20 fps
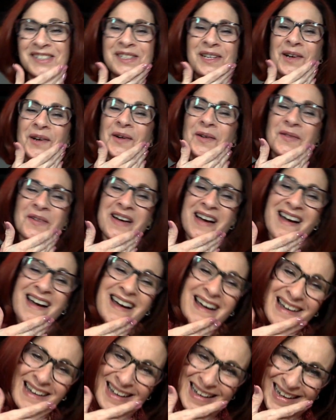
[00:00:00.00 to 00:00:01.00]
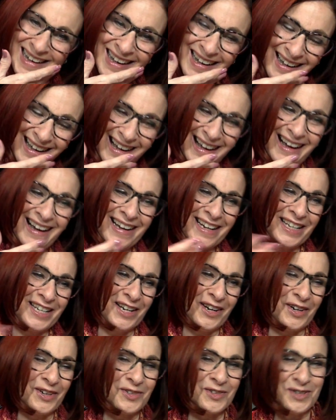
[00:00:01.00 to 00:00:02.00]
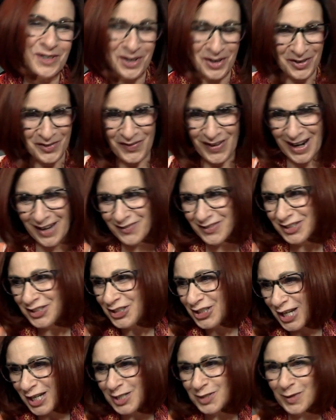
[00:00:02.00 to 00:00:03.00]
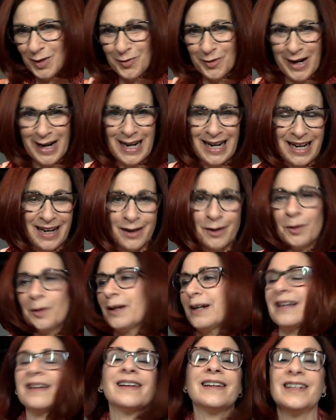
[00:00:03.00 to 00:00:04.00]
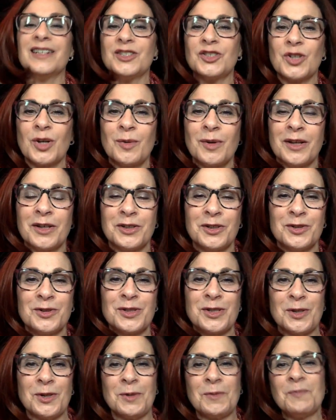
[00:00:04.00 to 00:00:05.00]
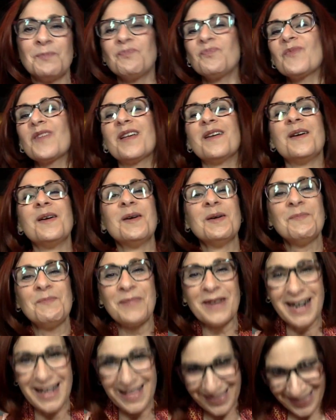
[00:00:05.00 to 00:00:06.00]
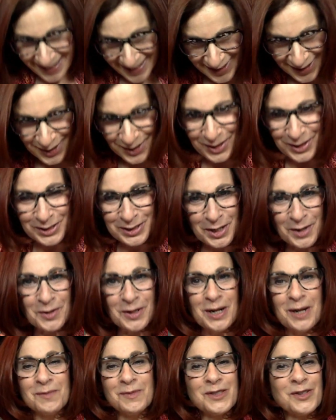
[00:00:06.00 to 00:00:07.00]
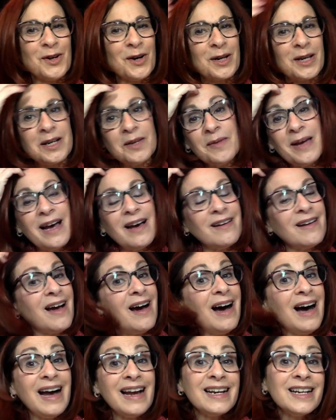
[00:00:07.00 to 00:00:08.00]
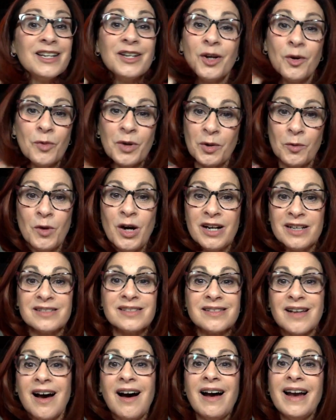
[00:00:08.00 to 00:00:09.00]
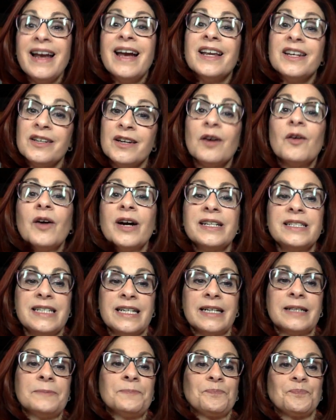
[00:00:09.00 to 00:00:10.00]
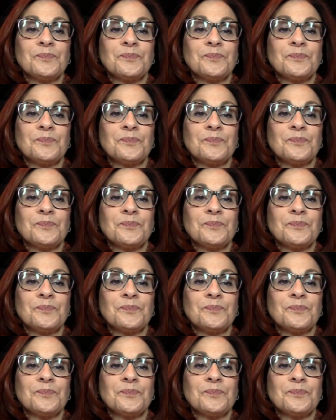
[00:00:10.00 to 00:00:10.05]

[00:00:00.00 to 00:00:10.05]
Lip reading: So I don't know if I have to change my rating. I don't want to get in any trouble on YouTube. but I think y'all know what I'm talking about. I didn't know what it was. I had no idea.